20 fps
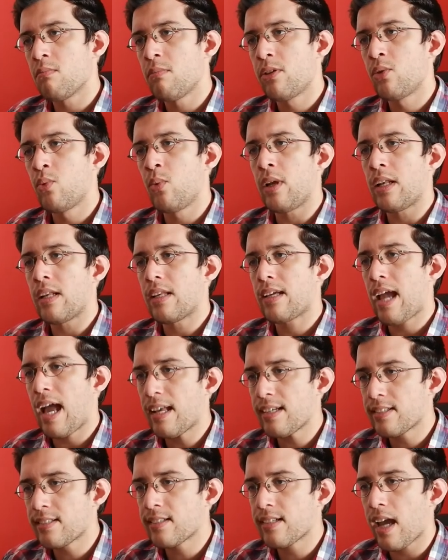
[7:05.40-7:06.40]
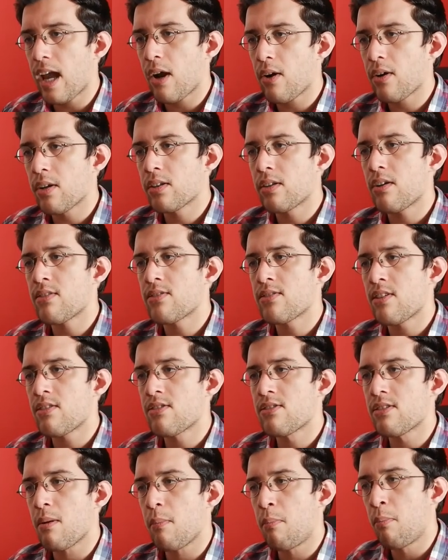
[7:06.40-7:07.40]
between guest characters and
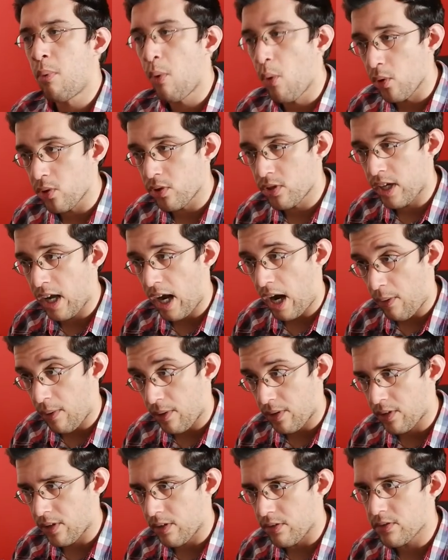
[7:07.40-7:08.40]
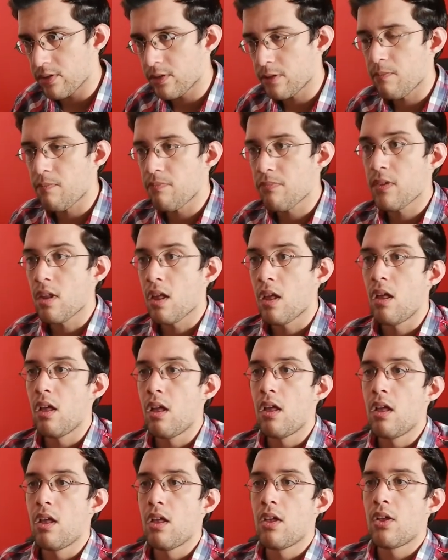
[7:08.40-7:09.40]
support characters.
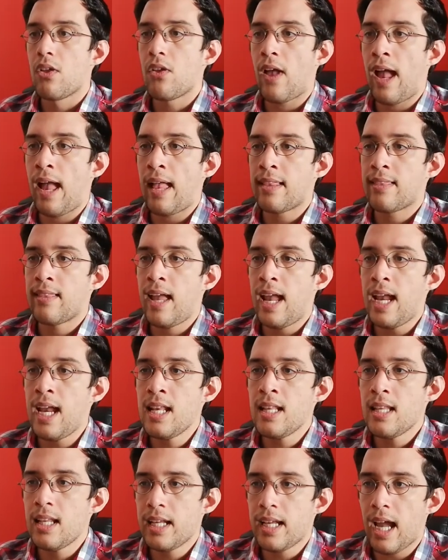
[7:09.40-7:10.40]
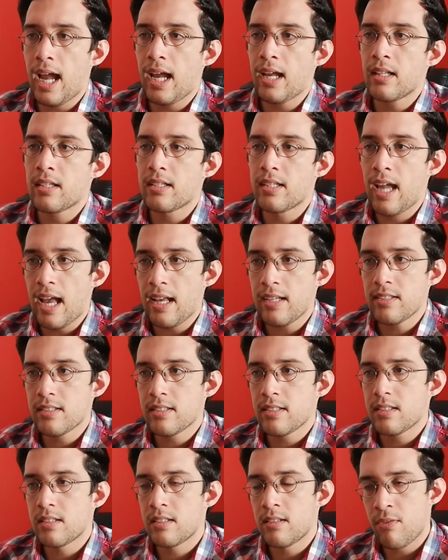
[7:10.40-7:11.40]
And they indicate
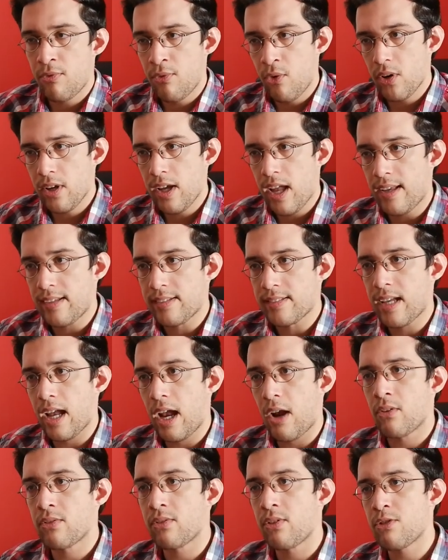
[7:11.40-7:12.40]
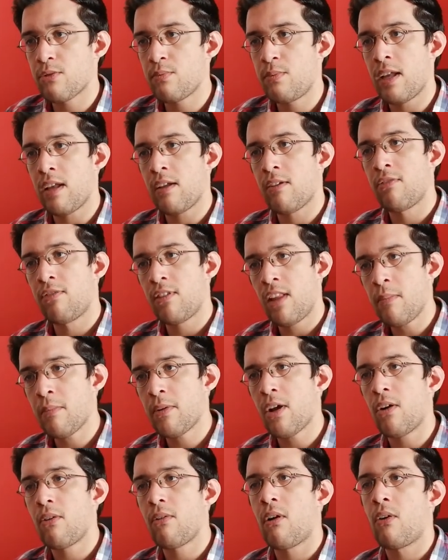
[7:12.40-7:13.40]
guest the four guest characters being Flare
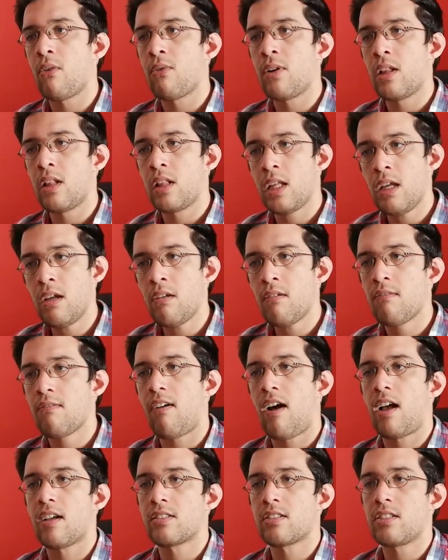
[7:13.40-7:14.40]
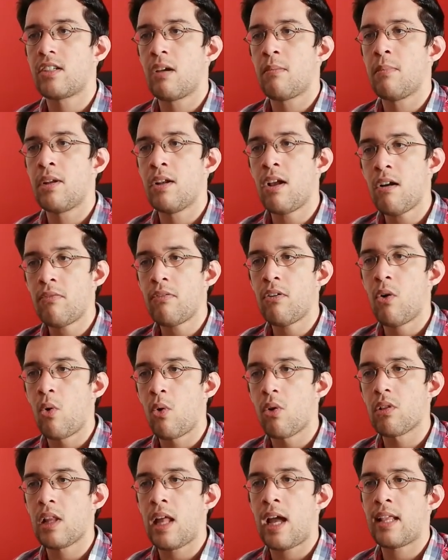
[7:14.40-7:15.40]
Corona, Lyon Vastia, Minerva
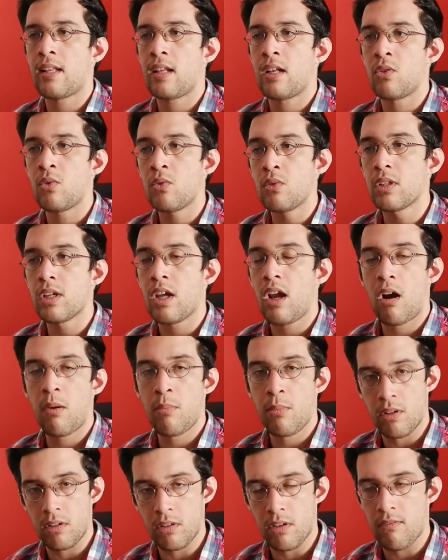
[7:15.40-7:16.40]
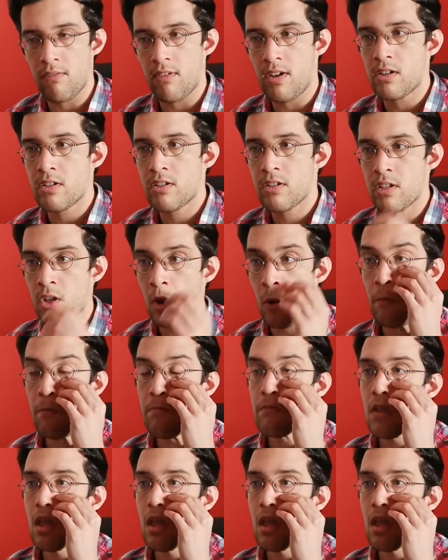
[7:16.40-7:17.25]
Orland, and Ultear Milkovich. So